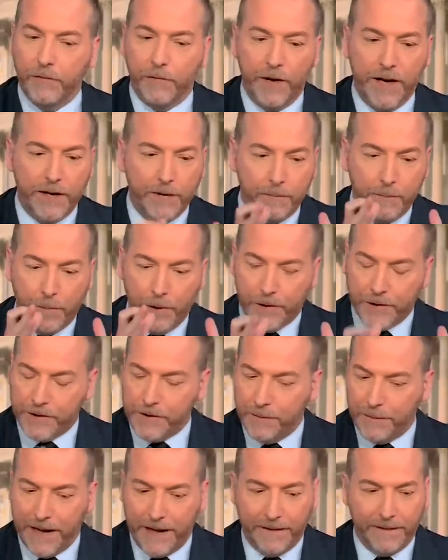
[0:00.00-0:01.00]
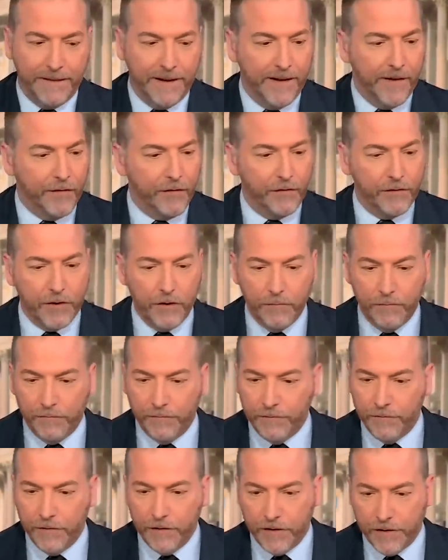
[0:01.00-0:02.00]
You've written books about this.
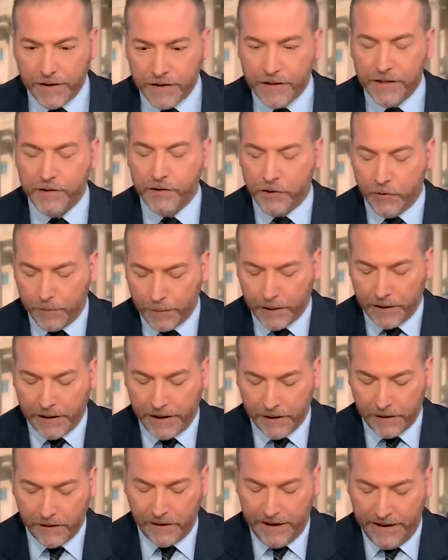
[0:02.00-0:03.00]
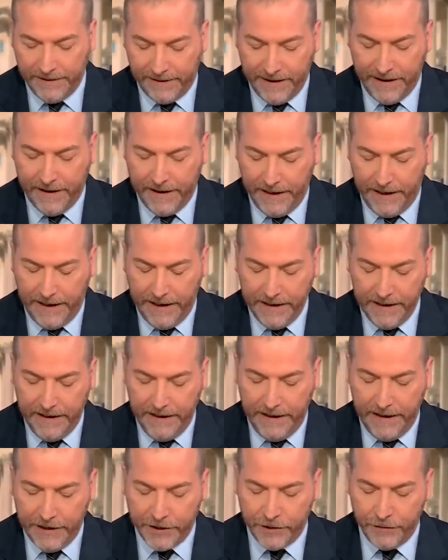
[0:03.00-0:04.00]
You've this is your political identity
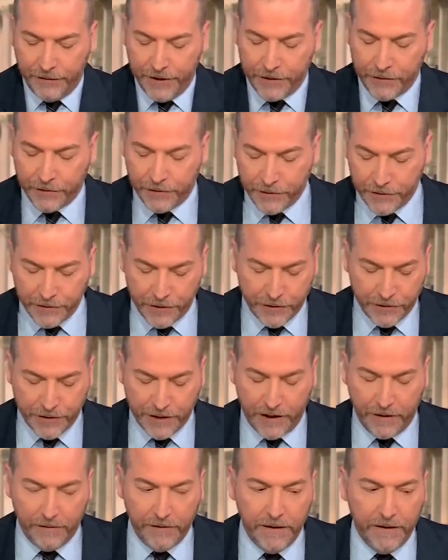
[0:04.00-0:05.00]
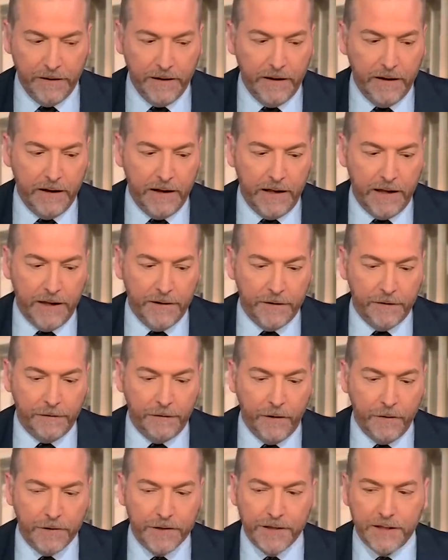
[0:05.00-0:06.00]
as you've introduced yourself uh, to
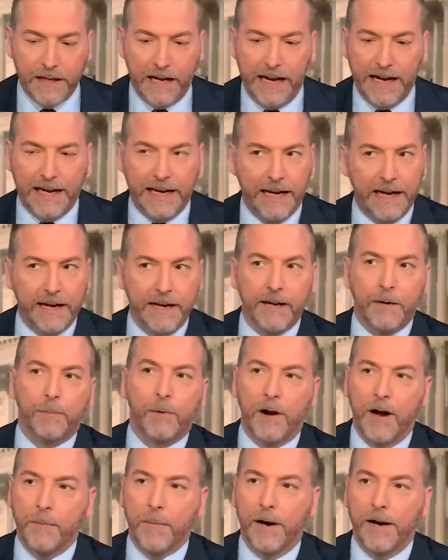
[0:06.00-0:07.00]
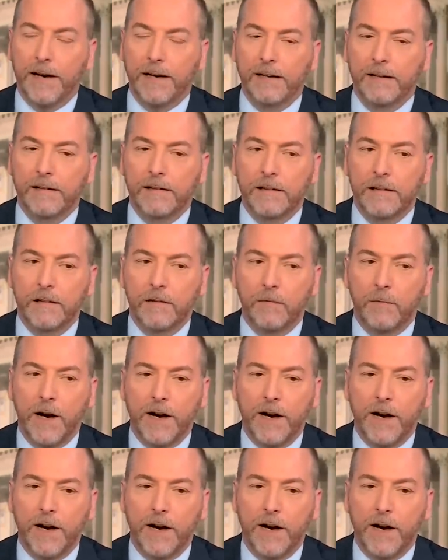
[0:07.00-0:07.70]
folks. I get it in a primary. Mm-hmm.